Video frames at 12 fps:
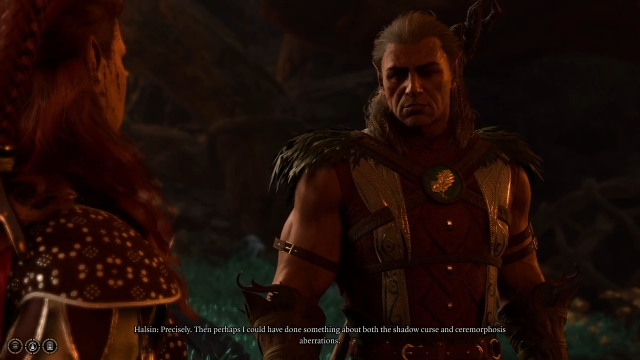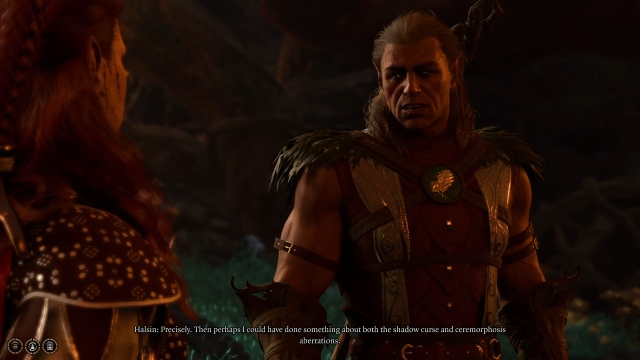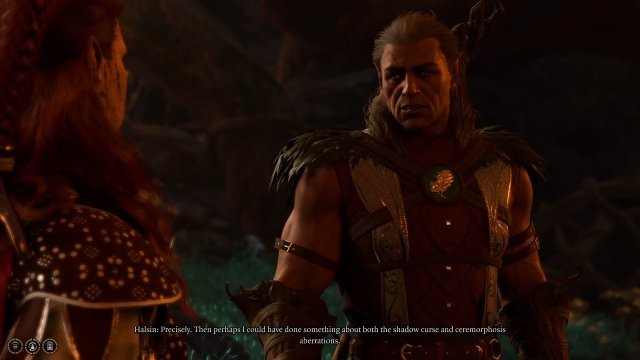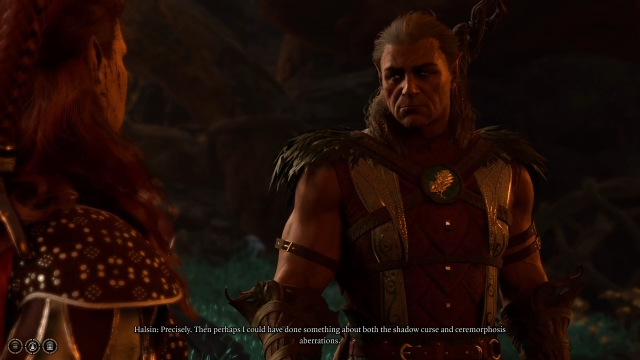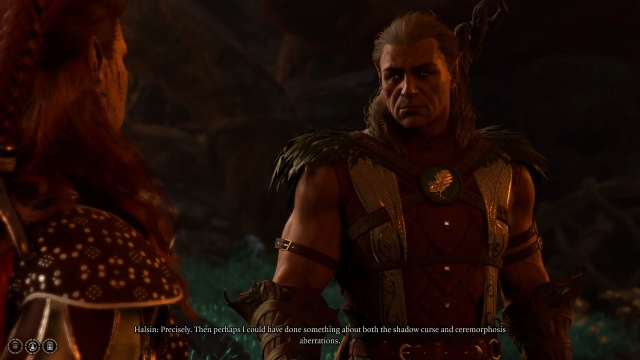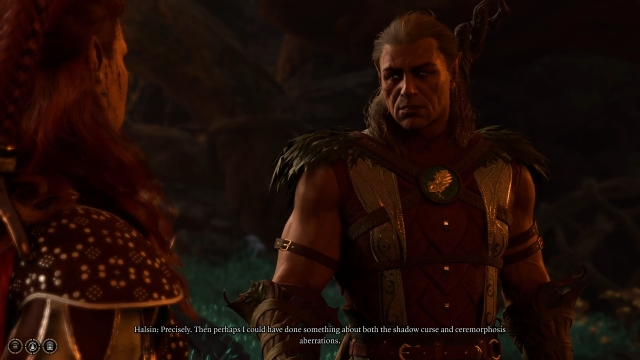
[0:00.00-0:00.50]

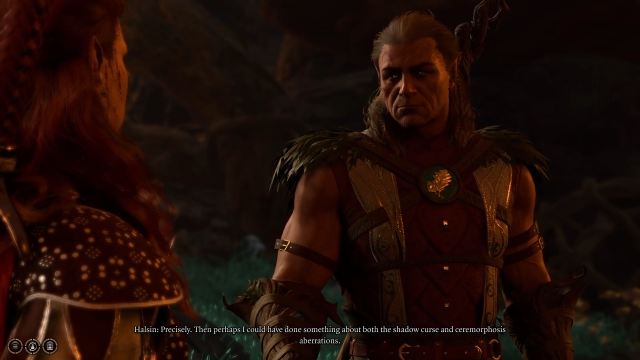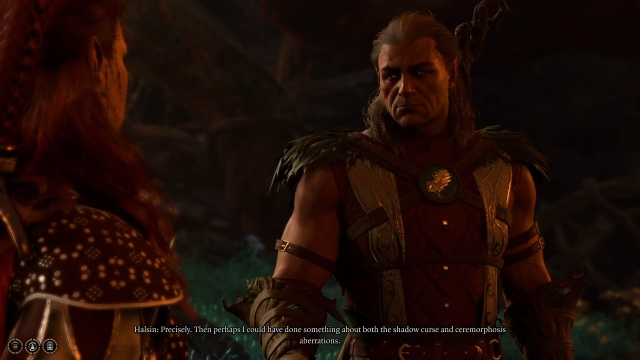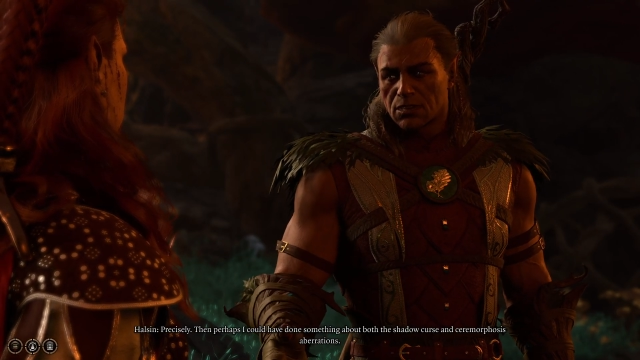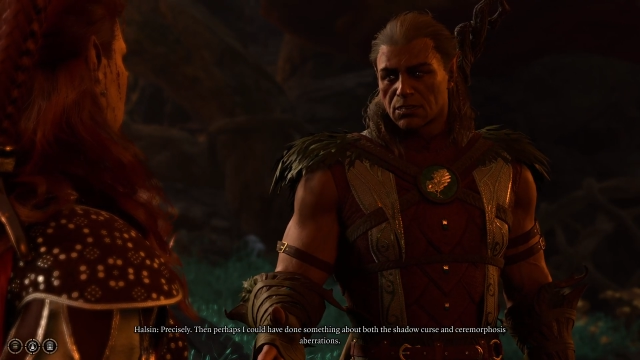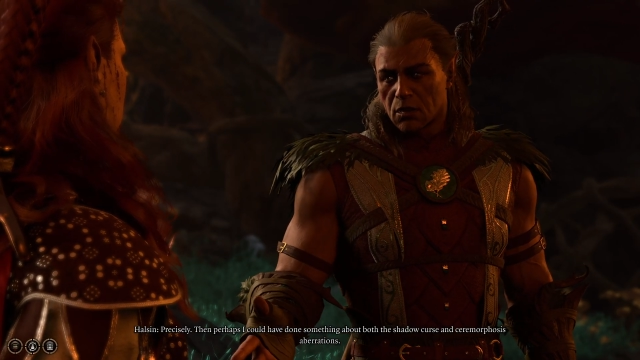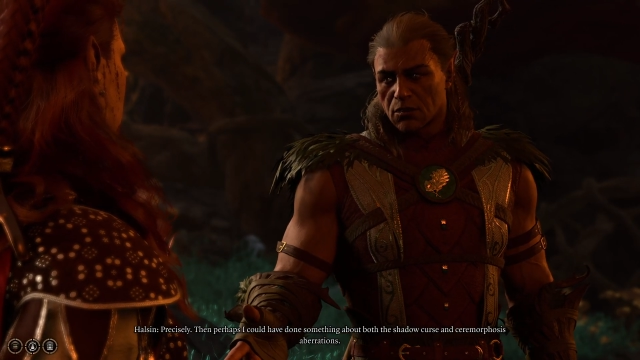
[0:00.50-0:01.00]
Then
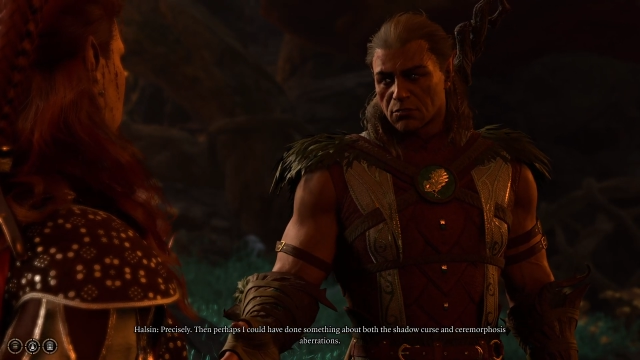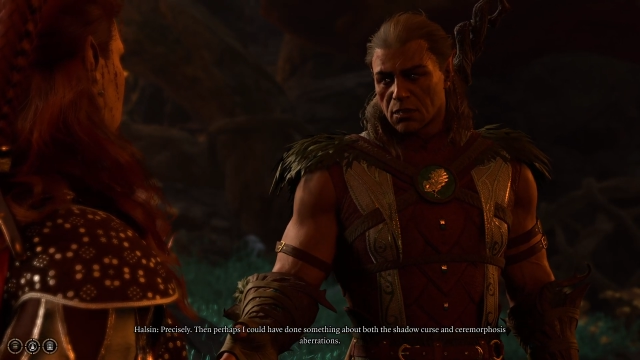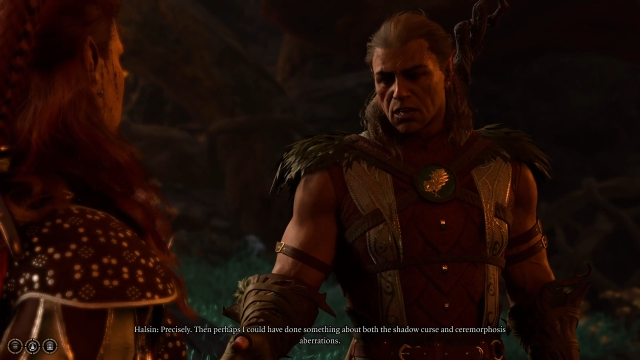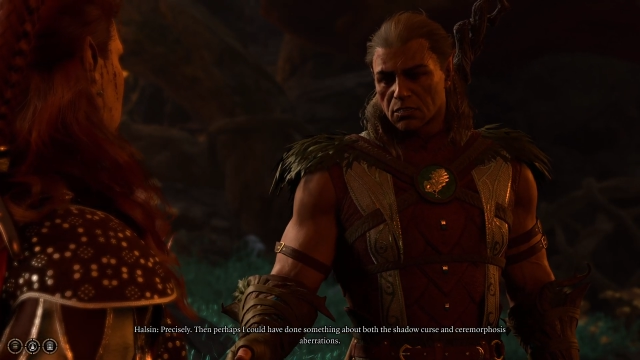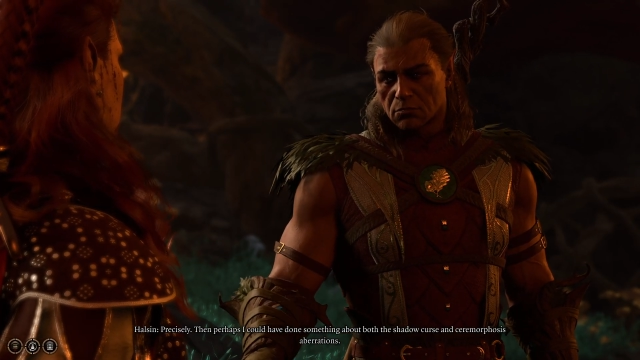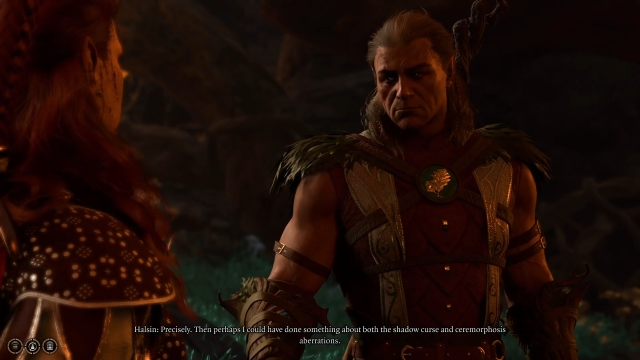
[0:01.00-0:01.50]
perhaps I could have
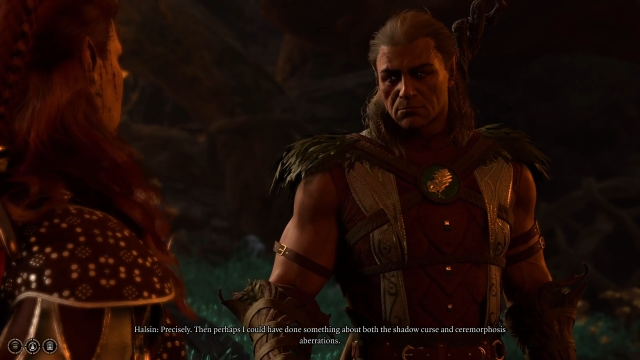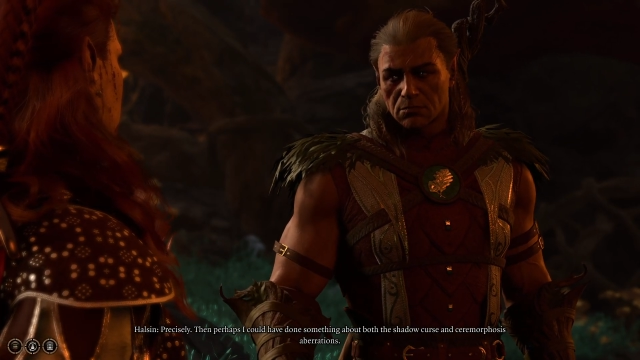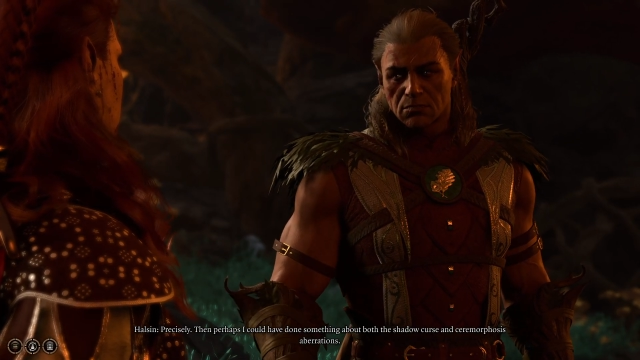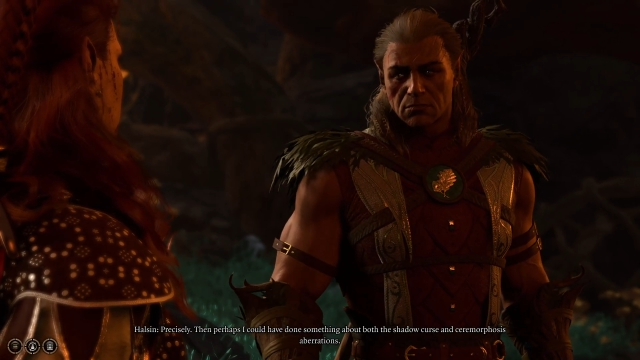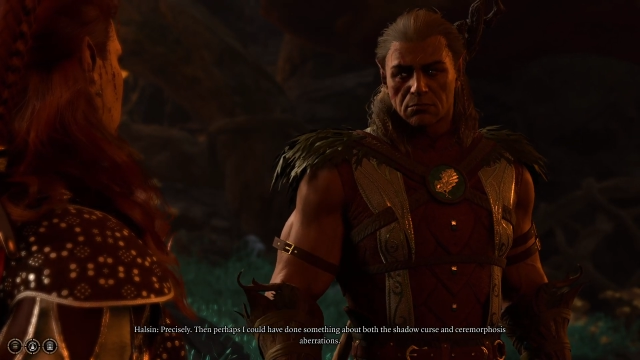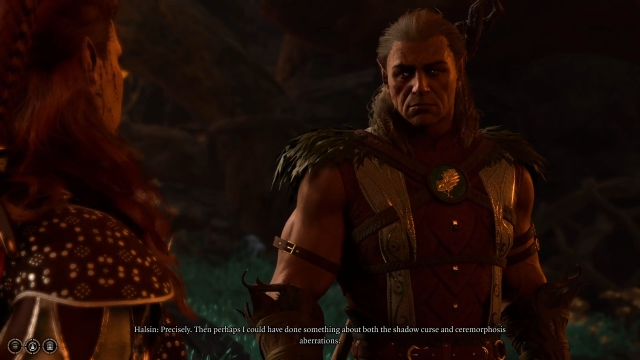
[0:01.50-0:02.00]
done
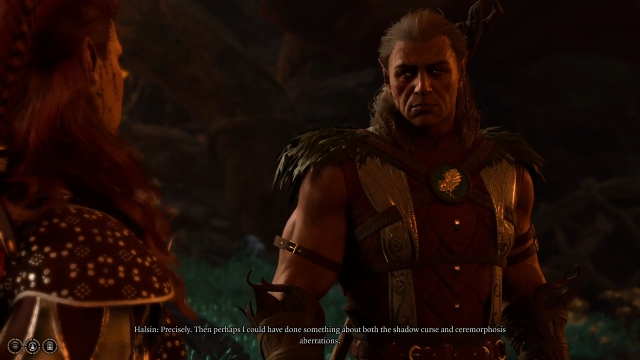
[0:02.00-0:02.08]
something